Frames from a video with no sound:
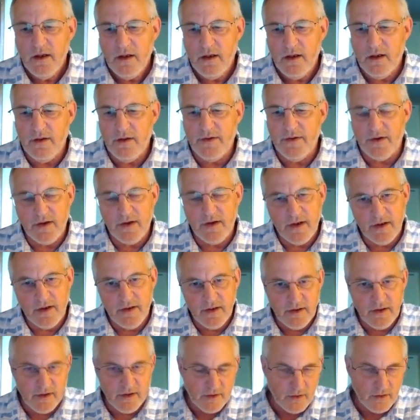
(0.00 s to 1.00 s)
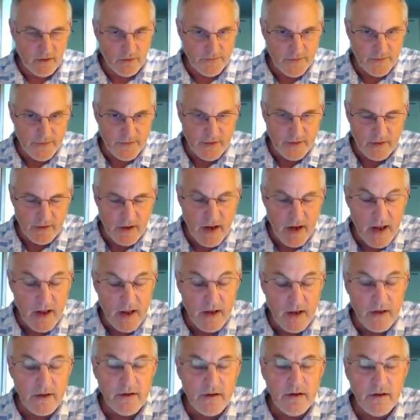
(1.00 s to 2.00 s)
they're getting in over their
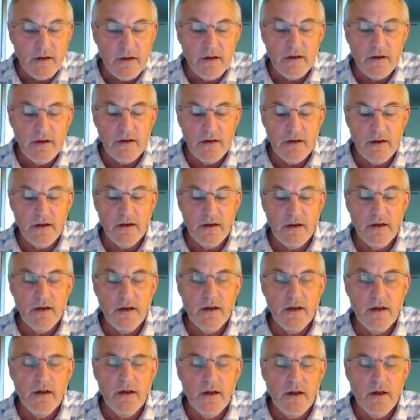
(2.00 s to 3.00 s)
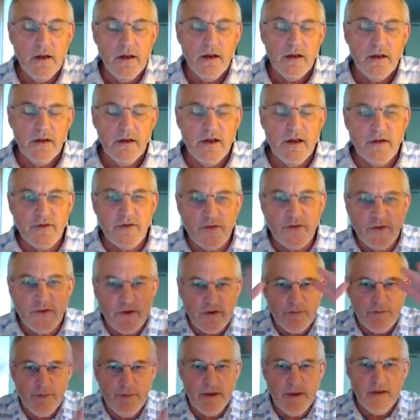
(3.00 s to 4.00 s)
head? Let's
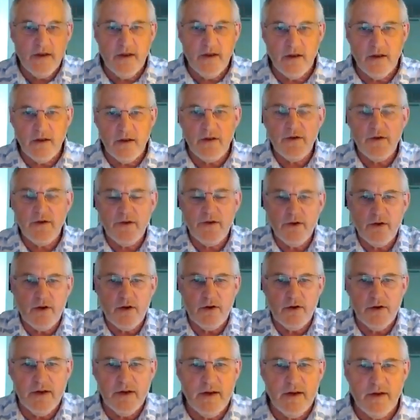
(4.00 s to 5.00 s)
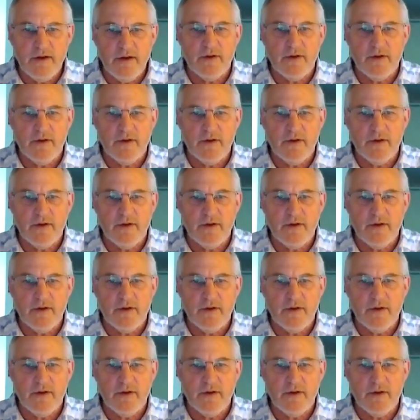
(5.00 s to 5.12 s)
just begin to create a